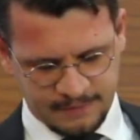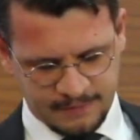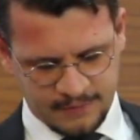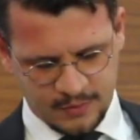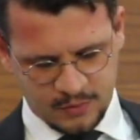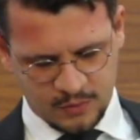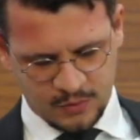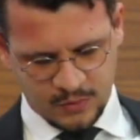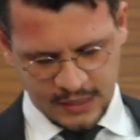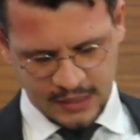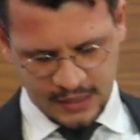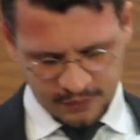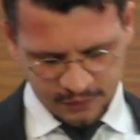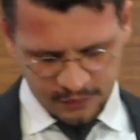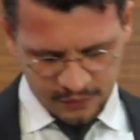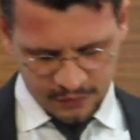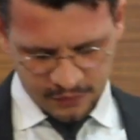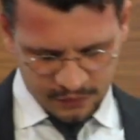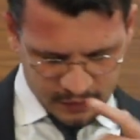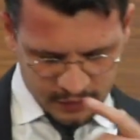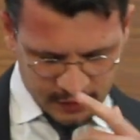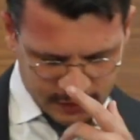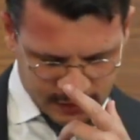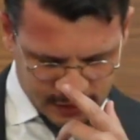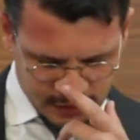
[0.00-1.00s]
Well, have a
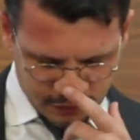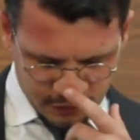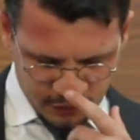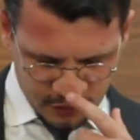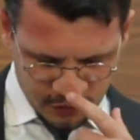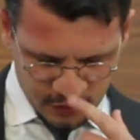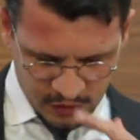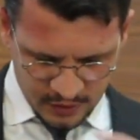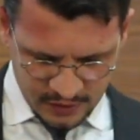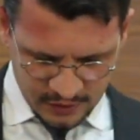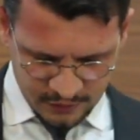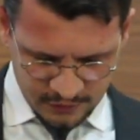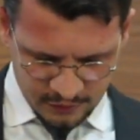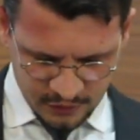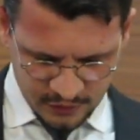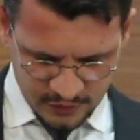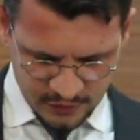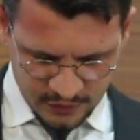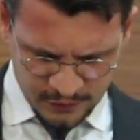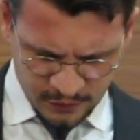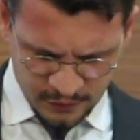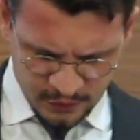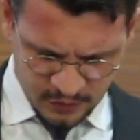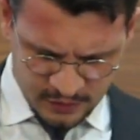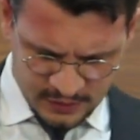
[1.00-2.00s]
very careful look at verse
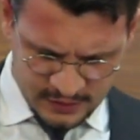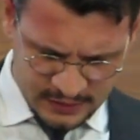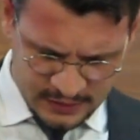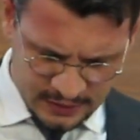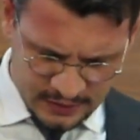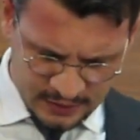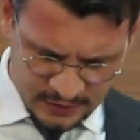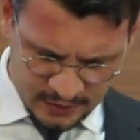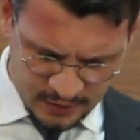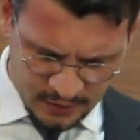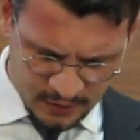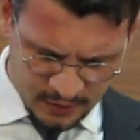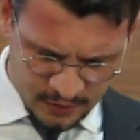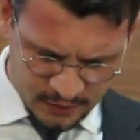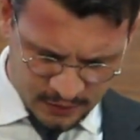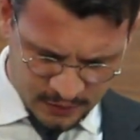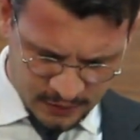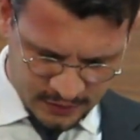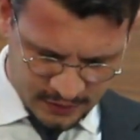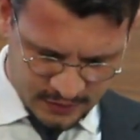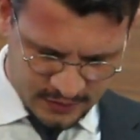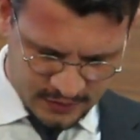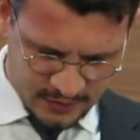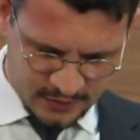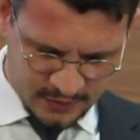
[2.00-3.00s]
14 and
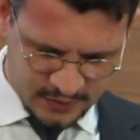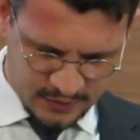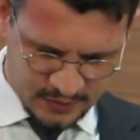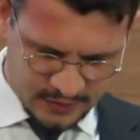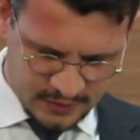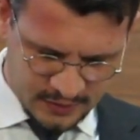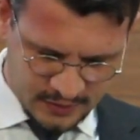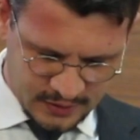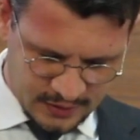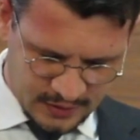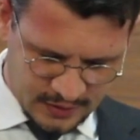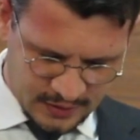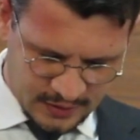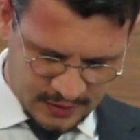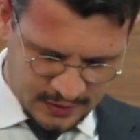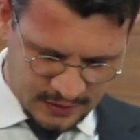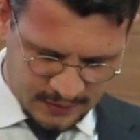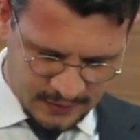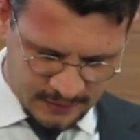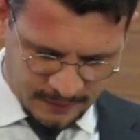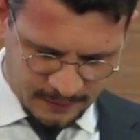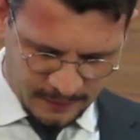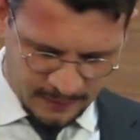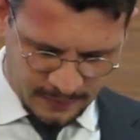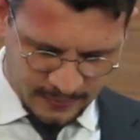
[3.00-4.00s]
onwards.
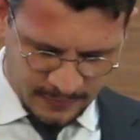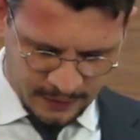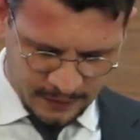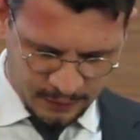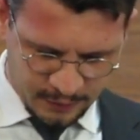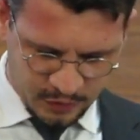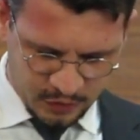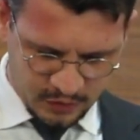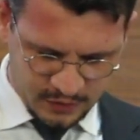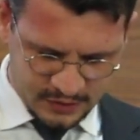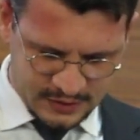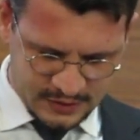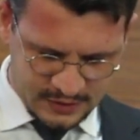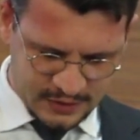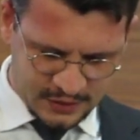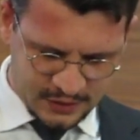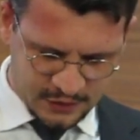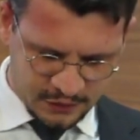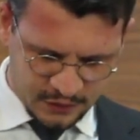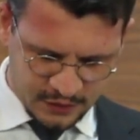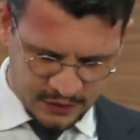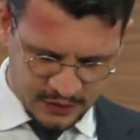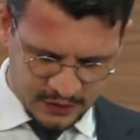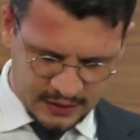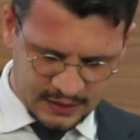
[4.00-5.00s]
Paul says,
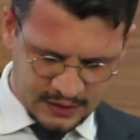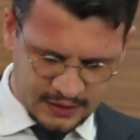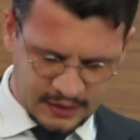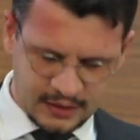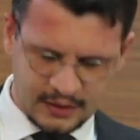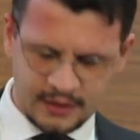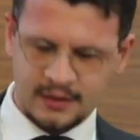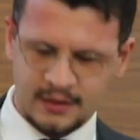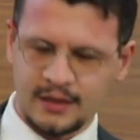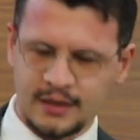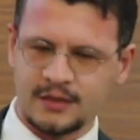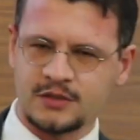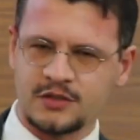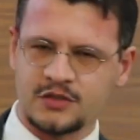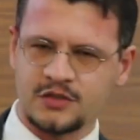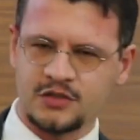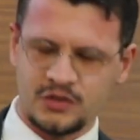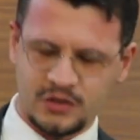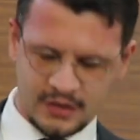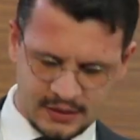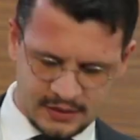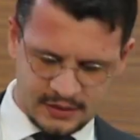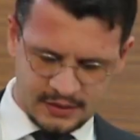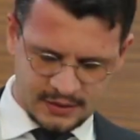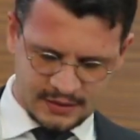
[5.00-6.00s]
For he, that's
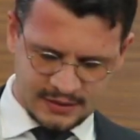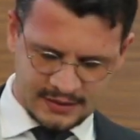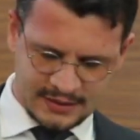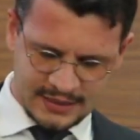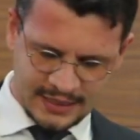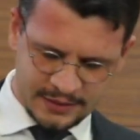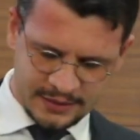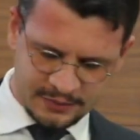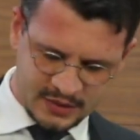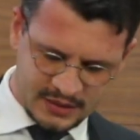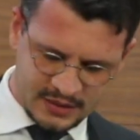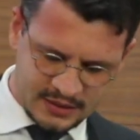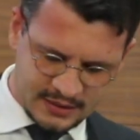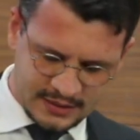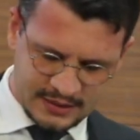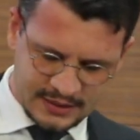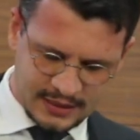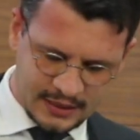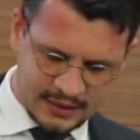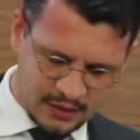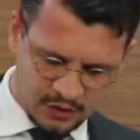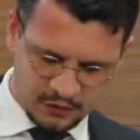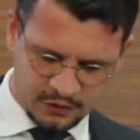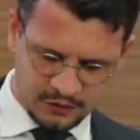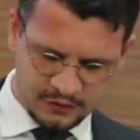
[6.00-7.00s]
Jesus,
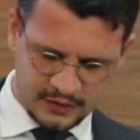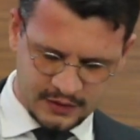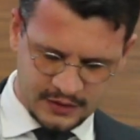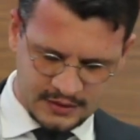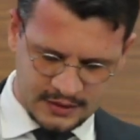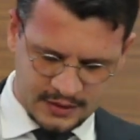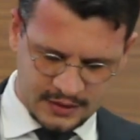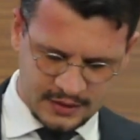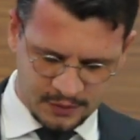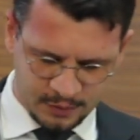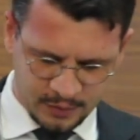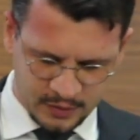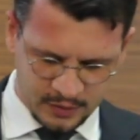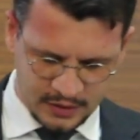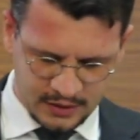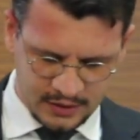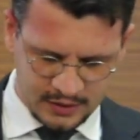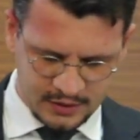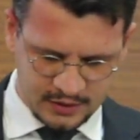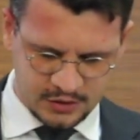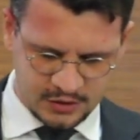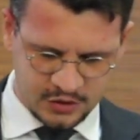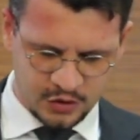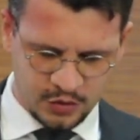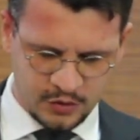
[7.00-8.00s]
himself is our
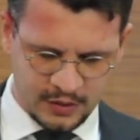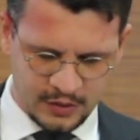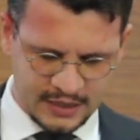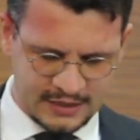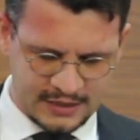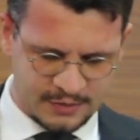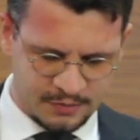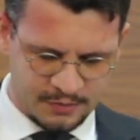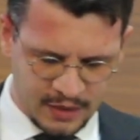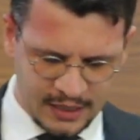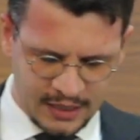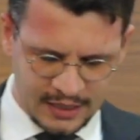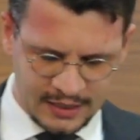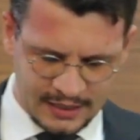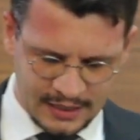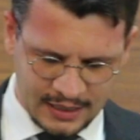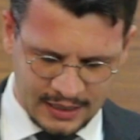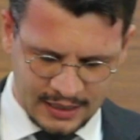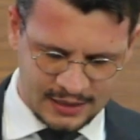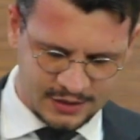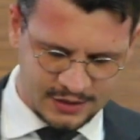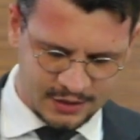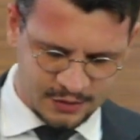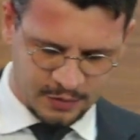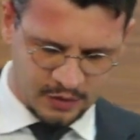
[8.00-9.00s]
peace, who has made
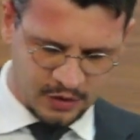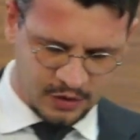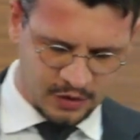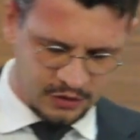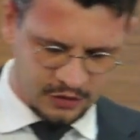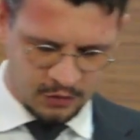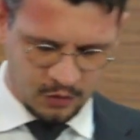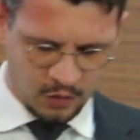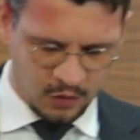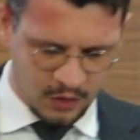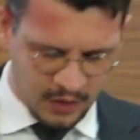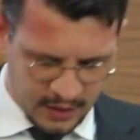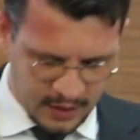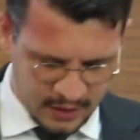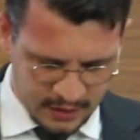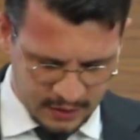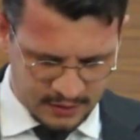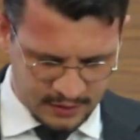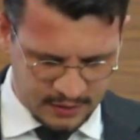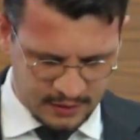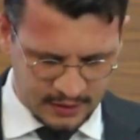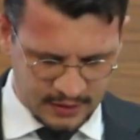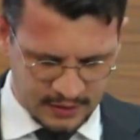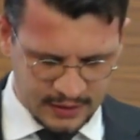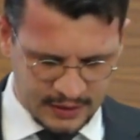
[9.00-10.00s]
us both
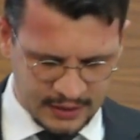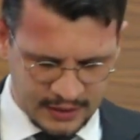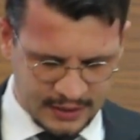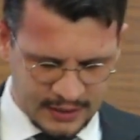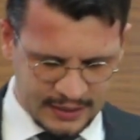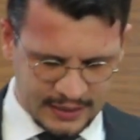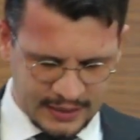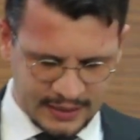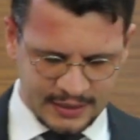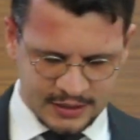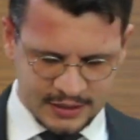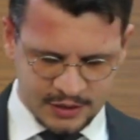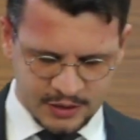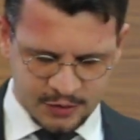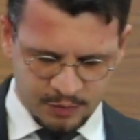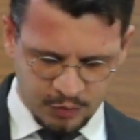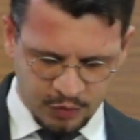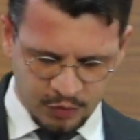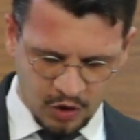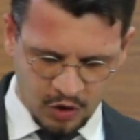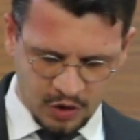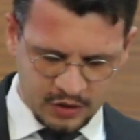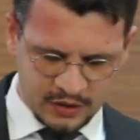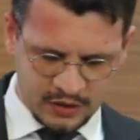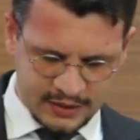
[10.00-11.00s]
one and has
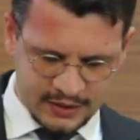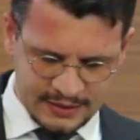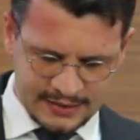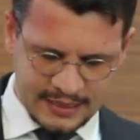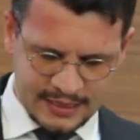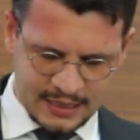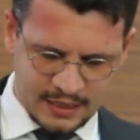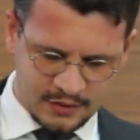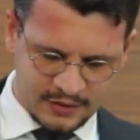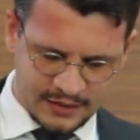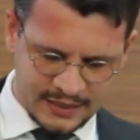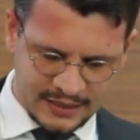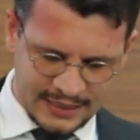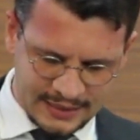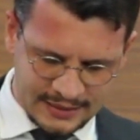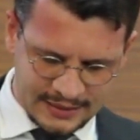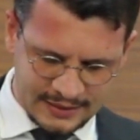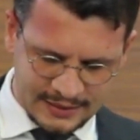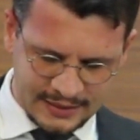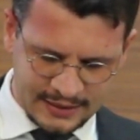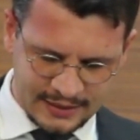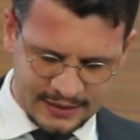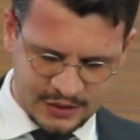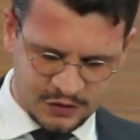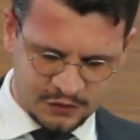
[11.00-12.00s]
broken down in
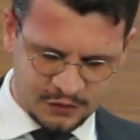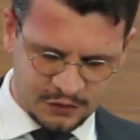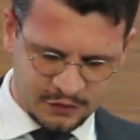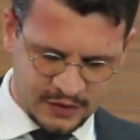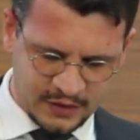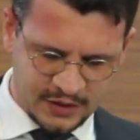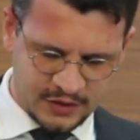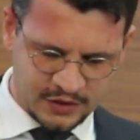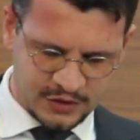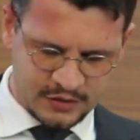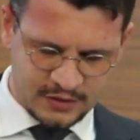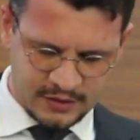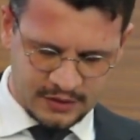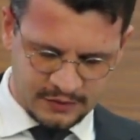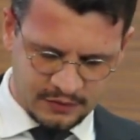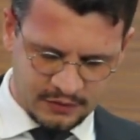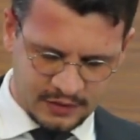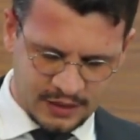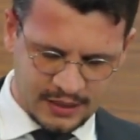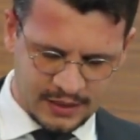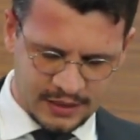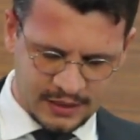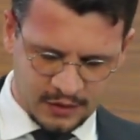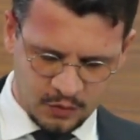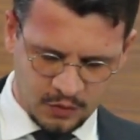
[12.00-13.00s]
his flesh the
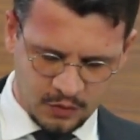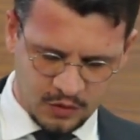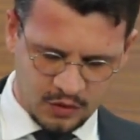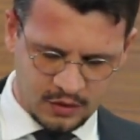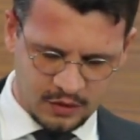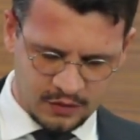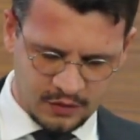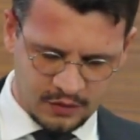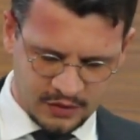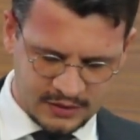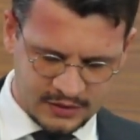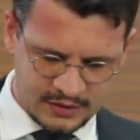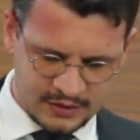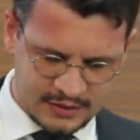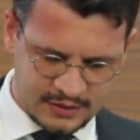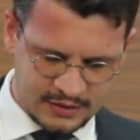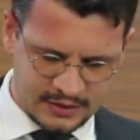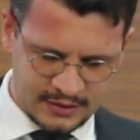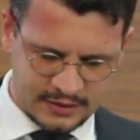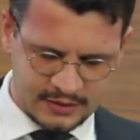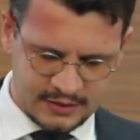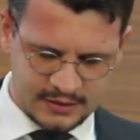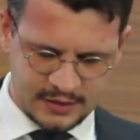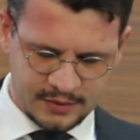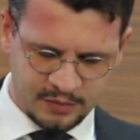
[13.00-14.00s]
dividing wall of
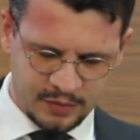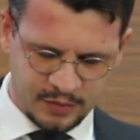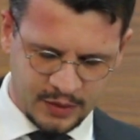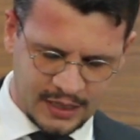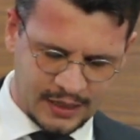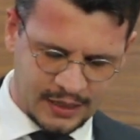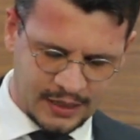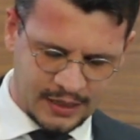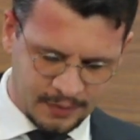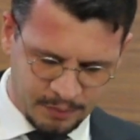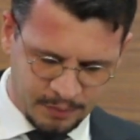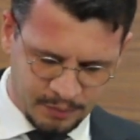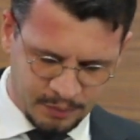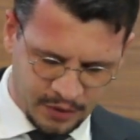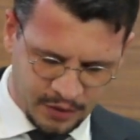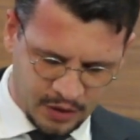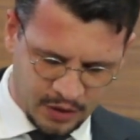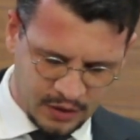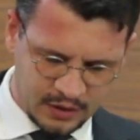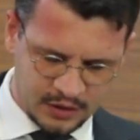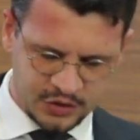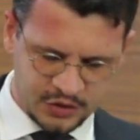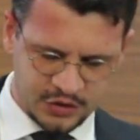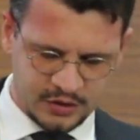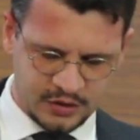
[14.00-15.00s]
hostility by
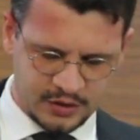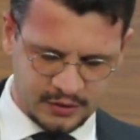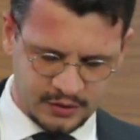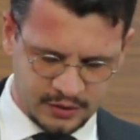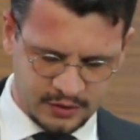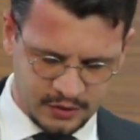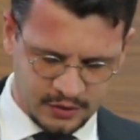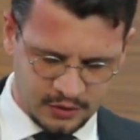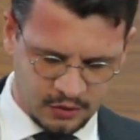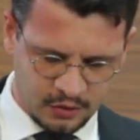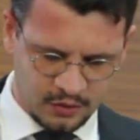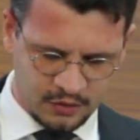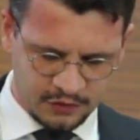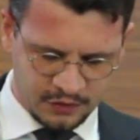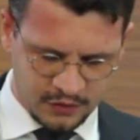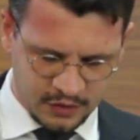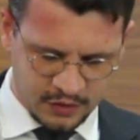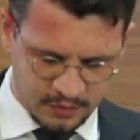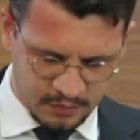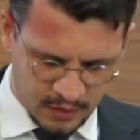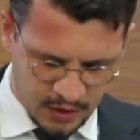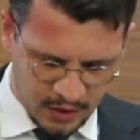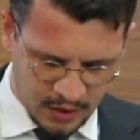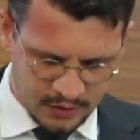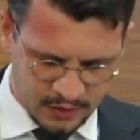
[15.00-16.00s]
abolishing the law of
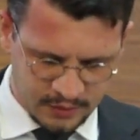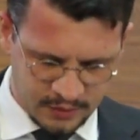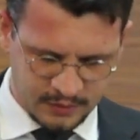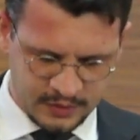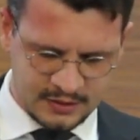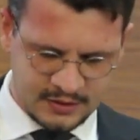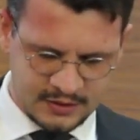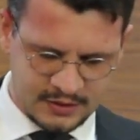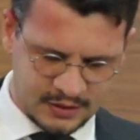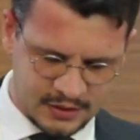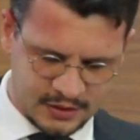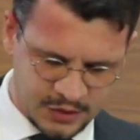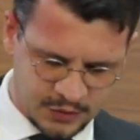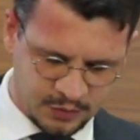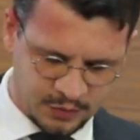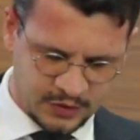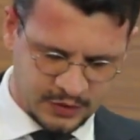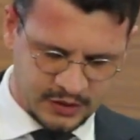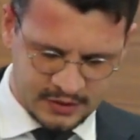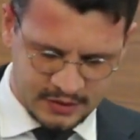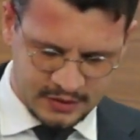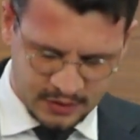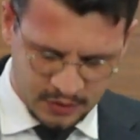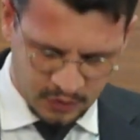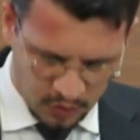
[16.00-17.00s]
commandments
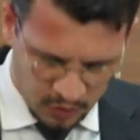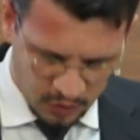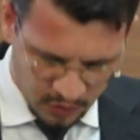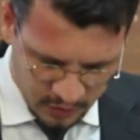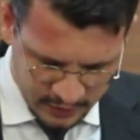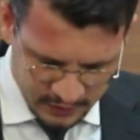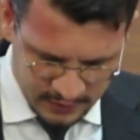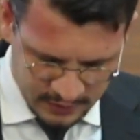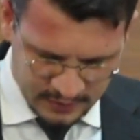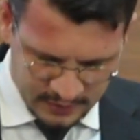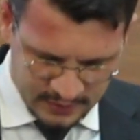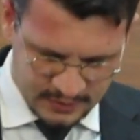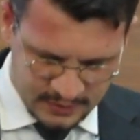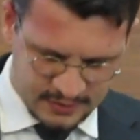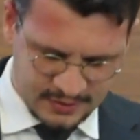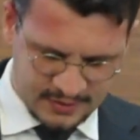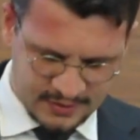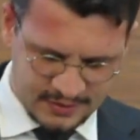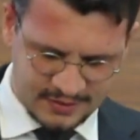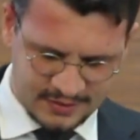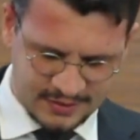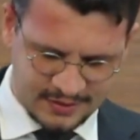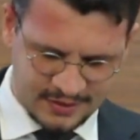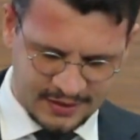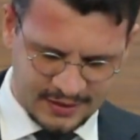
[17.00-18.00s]
expressed in
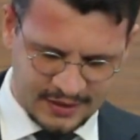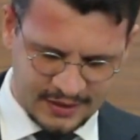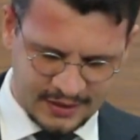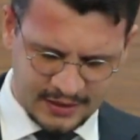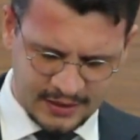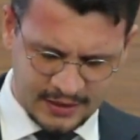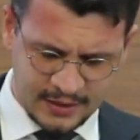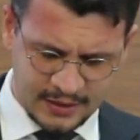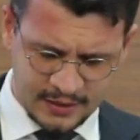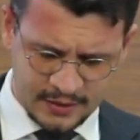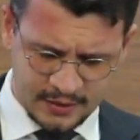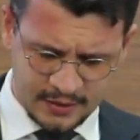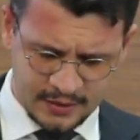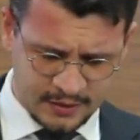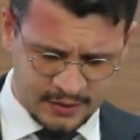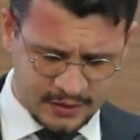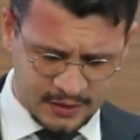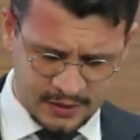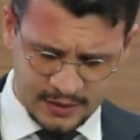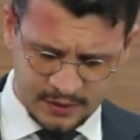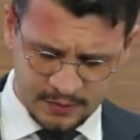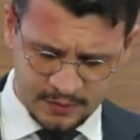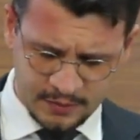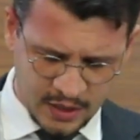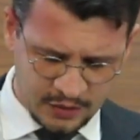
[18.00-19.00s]
ordinances, that
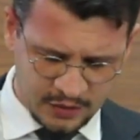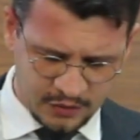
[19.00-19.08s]
he might